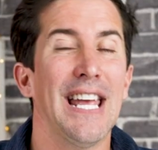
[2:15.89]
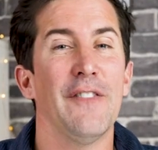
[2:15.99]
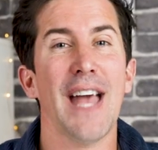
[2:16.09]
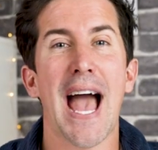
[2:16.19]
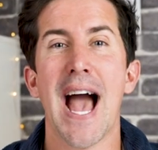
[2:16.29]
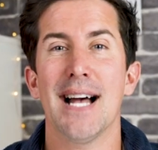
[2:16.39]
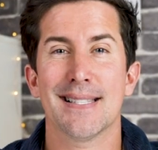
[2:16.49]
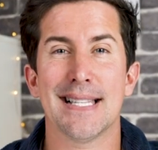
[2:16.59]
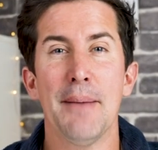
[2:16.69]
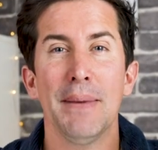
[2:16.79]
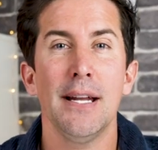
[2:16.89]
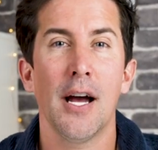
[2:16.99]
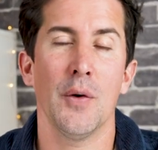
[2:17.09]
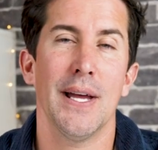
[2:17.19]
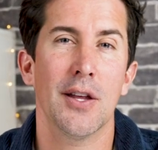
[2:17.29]
If it has, let me
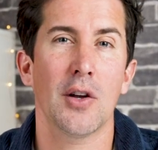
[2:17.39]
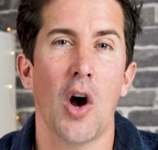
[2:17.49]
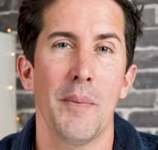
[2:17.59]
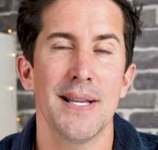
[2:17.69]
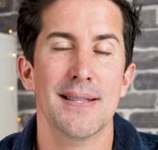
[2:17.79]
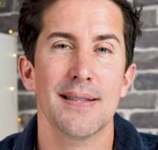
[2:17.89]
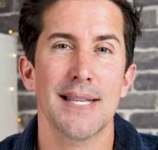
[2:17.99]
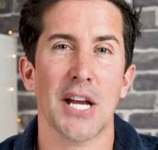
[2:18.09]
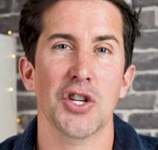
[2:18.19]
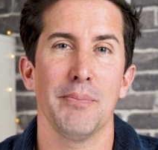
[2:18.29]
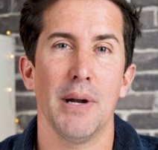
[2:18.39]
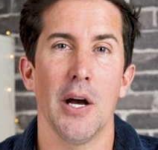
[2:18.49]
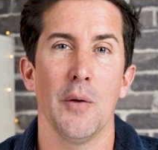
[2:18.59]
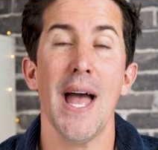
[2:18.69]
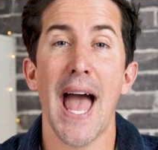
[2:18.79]
know in the comments section
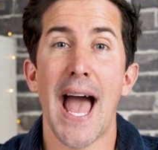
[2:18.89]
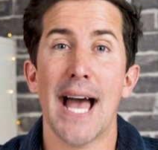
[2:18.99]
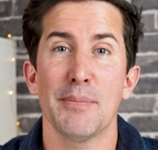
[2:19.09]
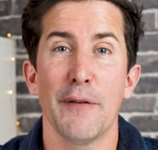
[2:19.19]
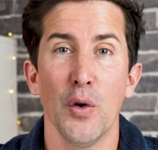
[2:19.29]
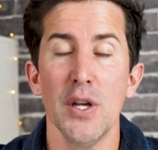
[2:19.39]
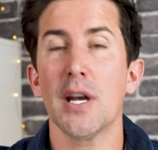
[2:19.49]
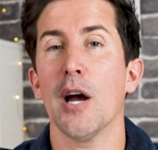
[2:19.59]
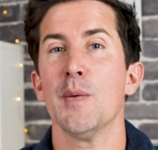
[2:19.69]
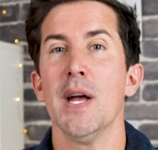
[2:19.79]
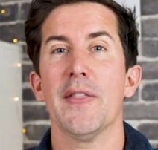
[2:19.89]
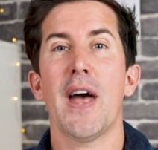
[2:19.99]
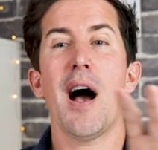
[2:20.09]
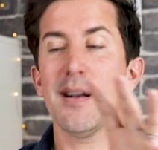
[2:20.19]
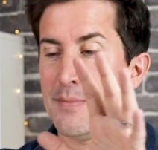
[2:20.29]
below. And before you go,
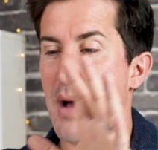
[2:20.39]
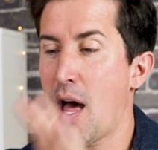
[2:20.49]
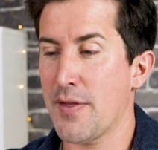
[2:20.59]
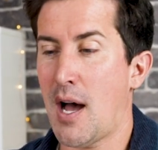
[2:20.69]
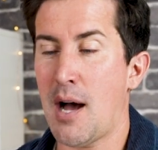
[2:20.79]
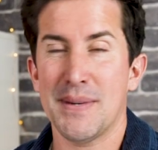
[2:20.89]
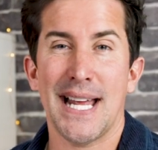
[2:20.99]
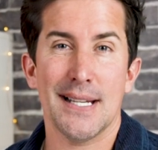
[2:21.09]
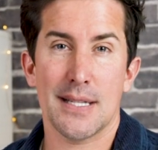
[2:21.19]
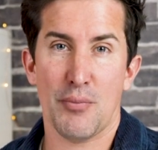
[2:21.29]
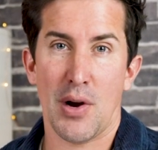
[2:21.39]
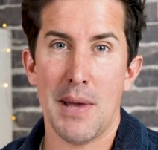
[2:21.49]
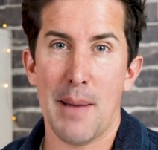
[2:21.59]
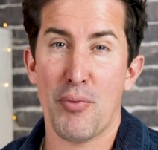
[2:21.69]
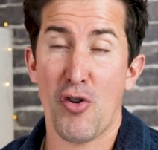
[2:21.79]
there are some other updates to
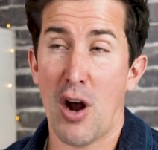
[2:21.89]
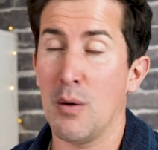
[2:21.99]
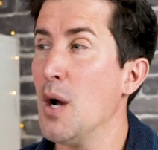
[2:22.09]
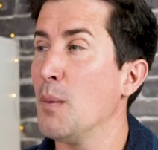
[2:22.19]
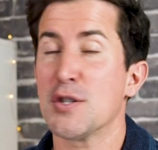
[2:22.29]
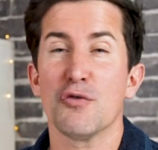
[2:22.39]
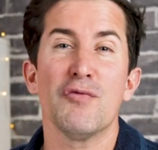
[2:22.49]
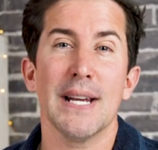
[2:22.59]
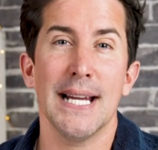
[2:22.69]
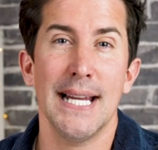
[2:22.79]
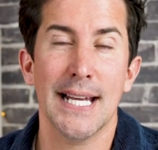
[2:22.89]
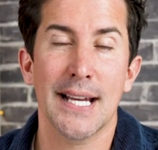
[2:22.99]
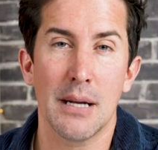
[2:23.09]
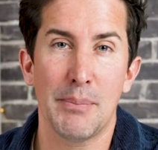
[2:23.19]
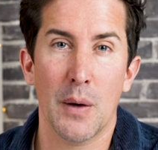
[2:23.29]
Premiere Pro which are really
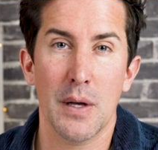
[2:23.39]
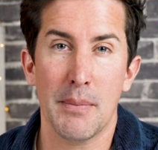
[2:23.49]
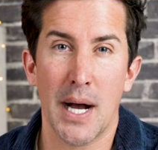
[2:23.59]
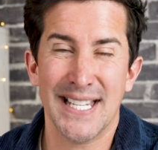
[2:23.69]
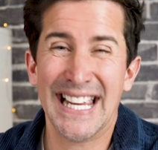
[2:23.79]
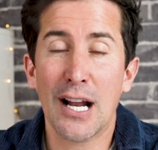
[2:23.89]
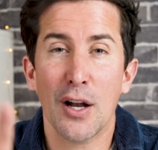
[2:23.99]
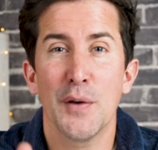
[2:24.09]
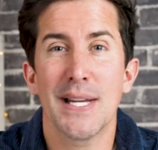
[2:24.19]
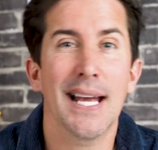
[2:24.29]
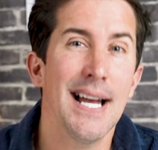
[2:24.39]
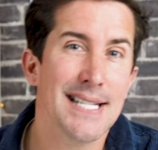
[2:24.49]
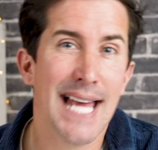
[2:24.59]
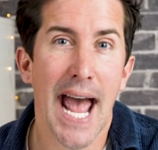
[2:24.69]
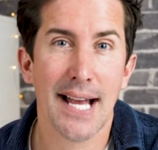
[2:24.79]
gonna blow your mind, including
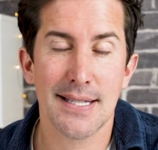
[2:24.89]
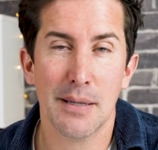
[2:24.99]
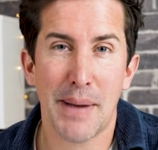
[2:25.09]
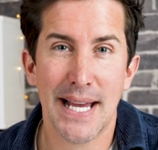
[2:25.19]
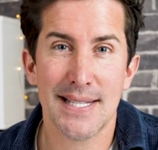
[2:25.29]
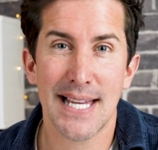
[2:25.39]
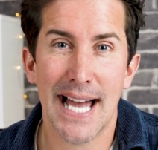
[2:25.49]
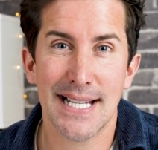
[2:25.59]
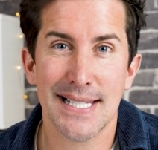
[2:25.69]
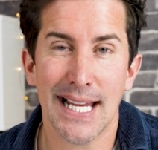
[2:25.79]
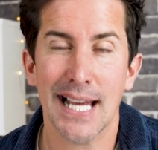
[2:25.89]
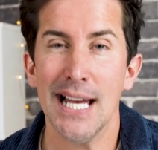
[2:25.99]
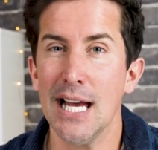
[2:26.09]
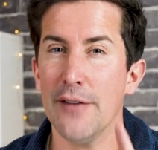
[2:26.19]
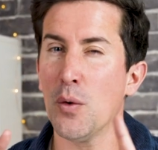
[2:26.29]
text-based editing.
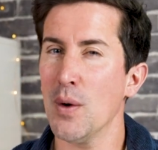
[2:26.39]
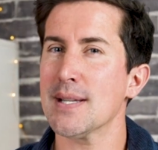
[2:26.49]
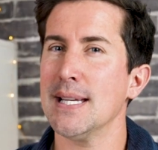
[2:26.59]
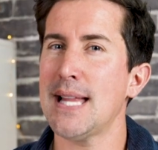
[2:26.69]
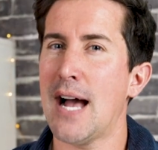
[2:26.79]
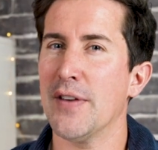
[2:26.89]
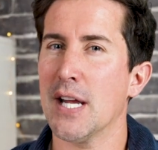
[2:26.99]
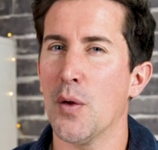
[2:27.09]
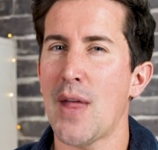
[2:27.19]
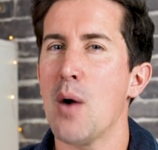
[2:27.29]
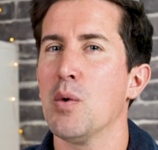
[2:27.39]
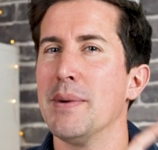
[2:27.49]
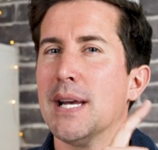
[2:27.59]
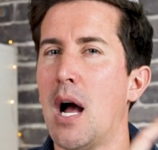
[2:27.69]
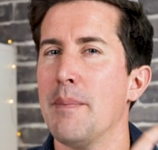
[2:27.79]
If you wanna see that video, that will be
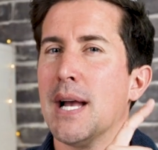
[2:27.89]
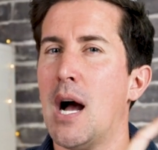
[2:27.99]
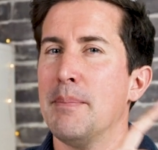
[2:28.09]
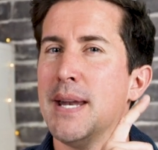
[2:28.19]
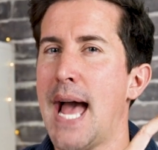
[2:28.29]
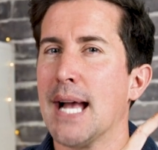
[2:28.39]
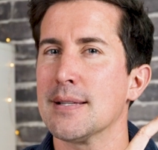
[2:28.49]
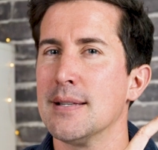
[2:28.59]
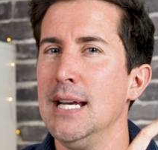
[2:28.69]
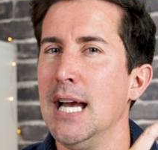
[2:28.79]
coming up next.